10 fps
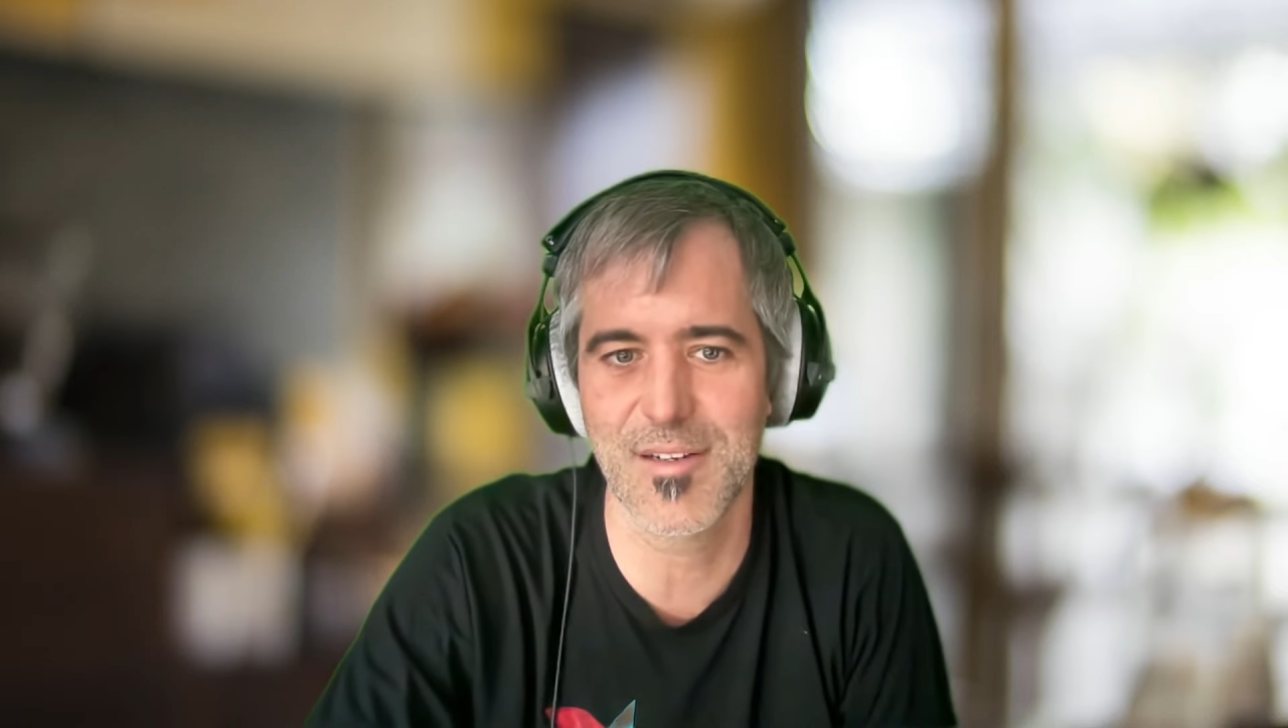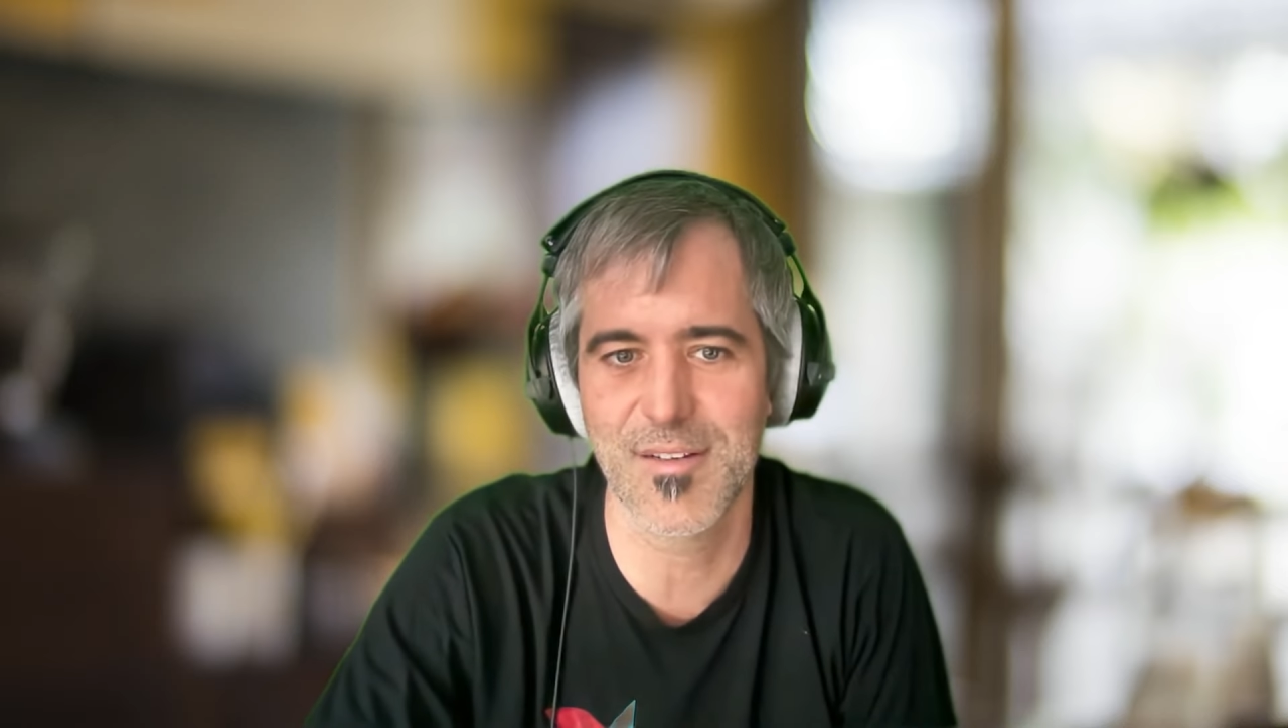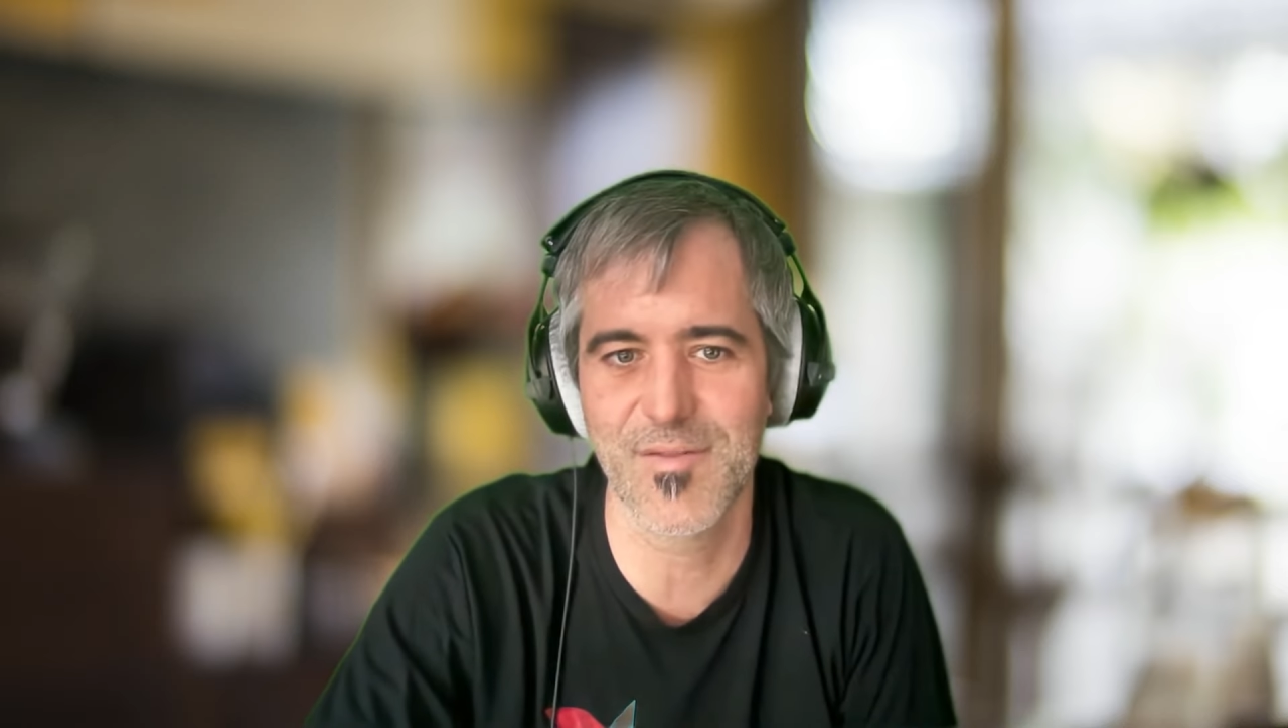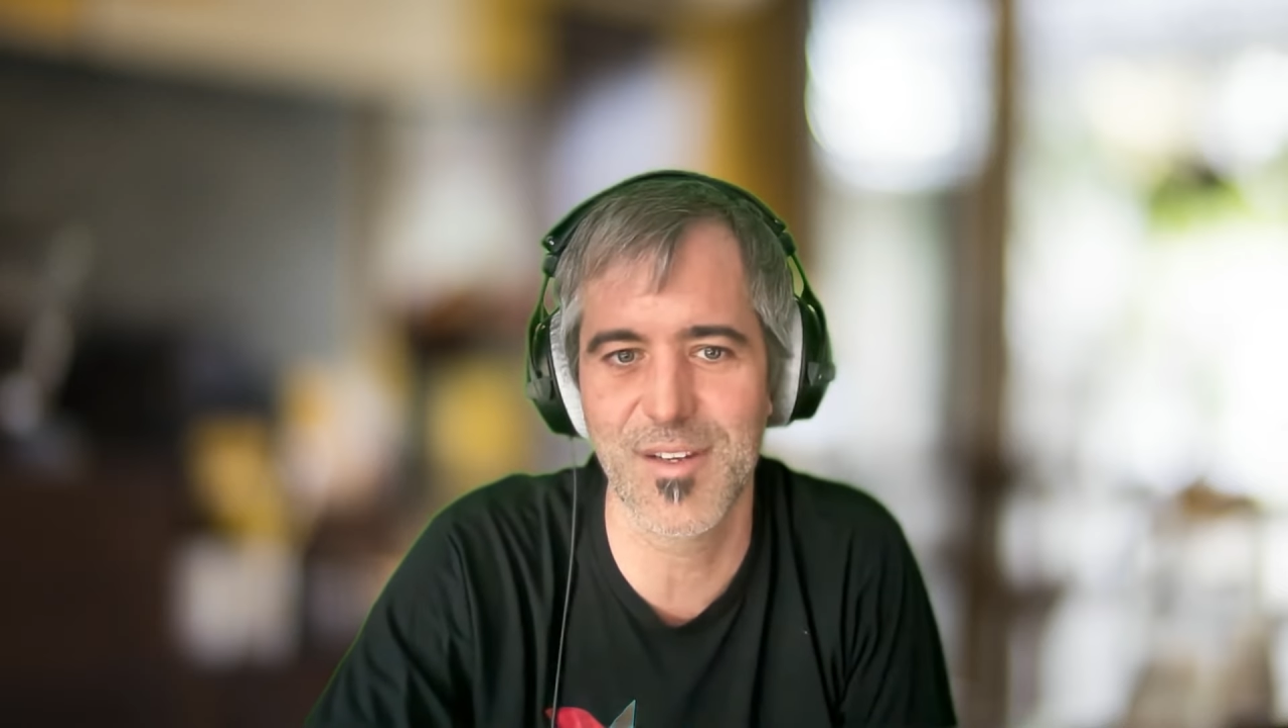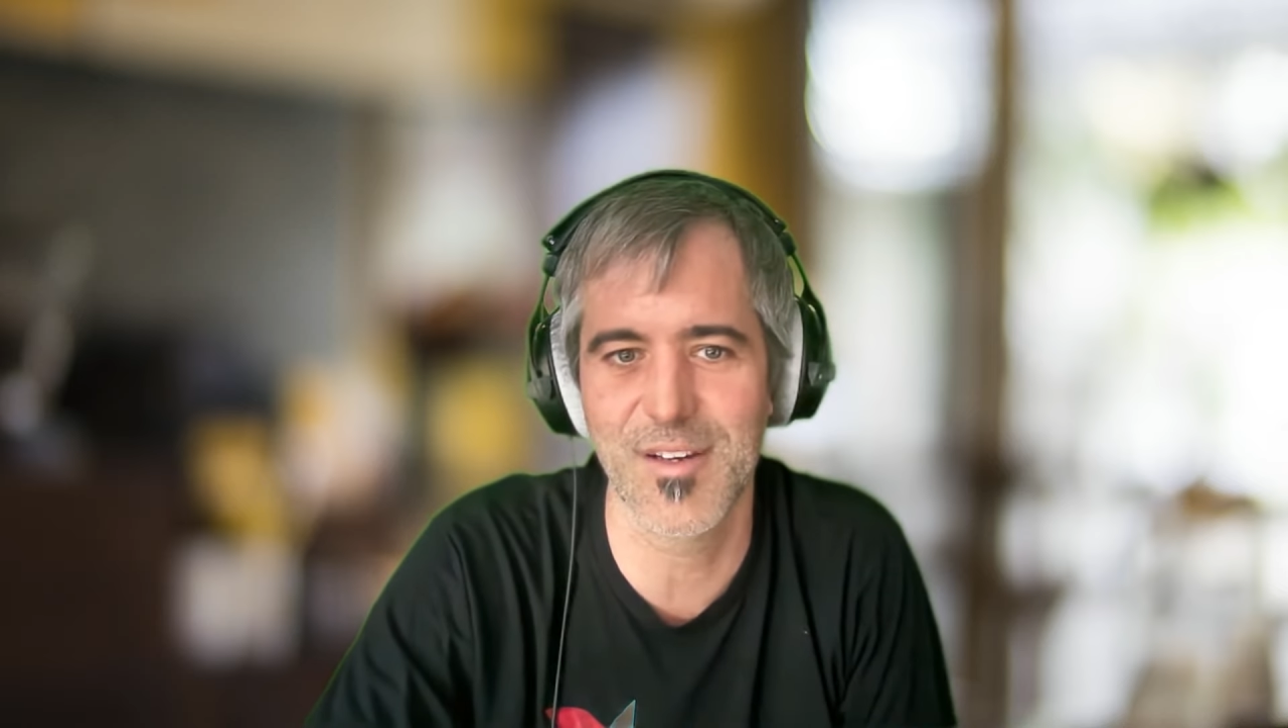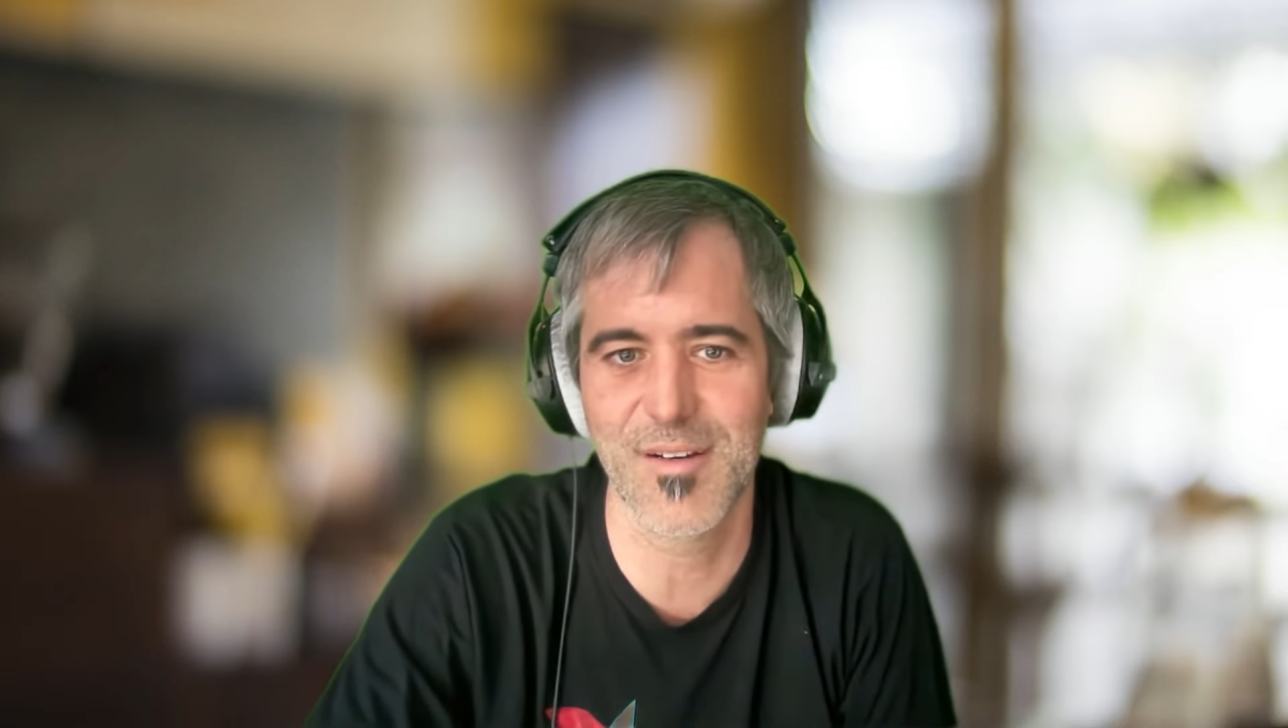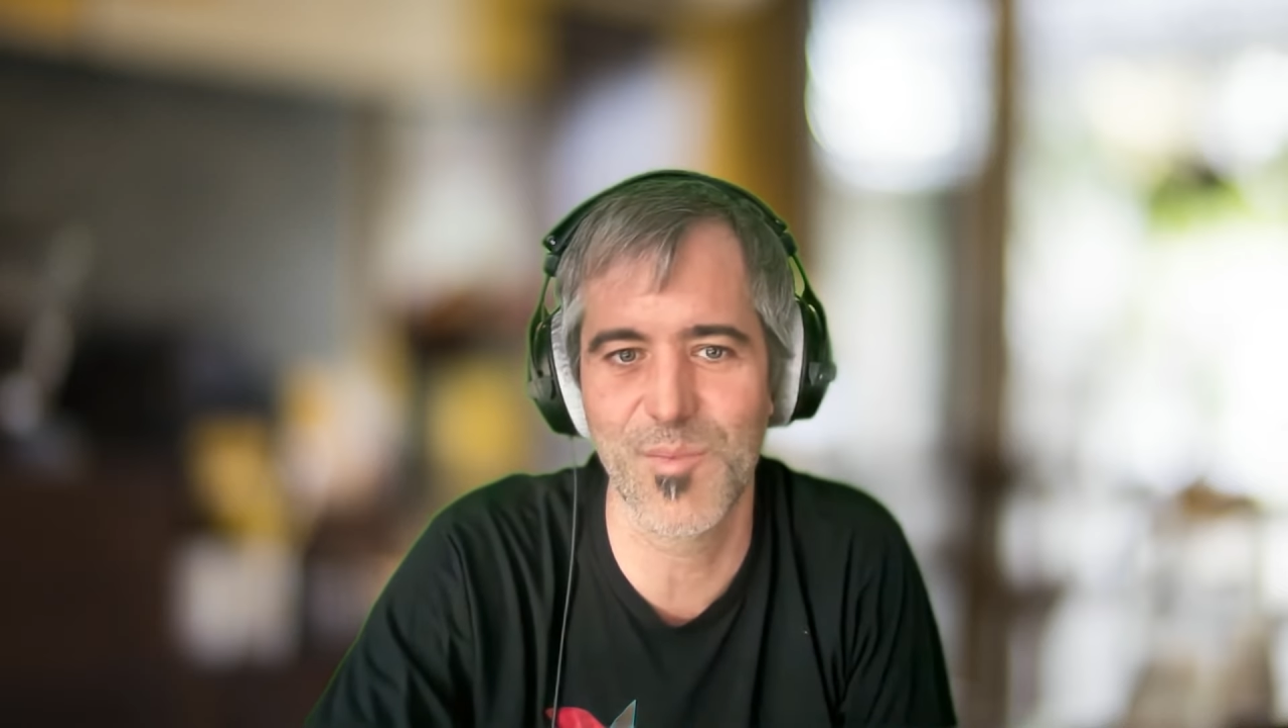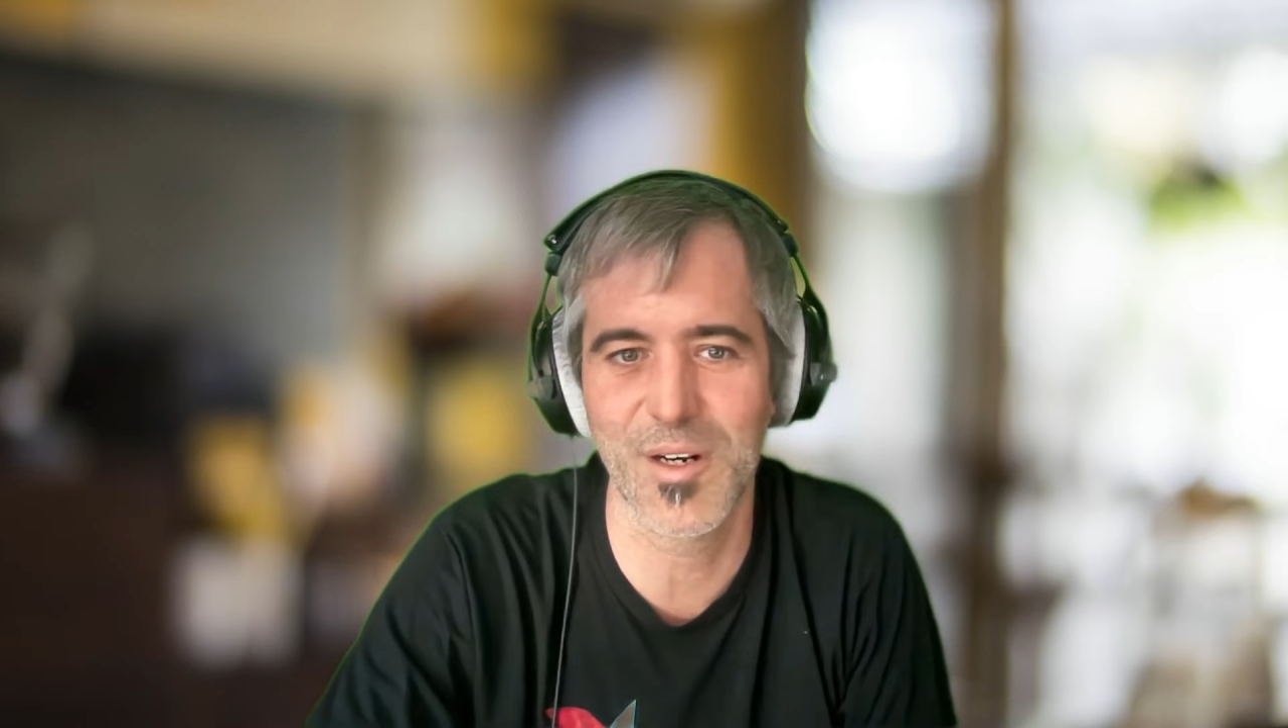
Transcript: of the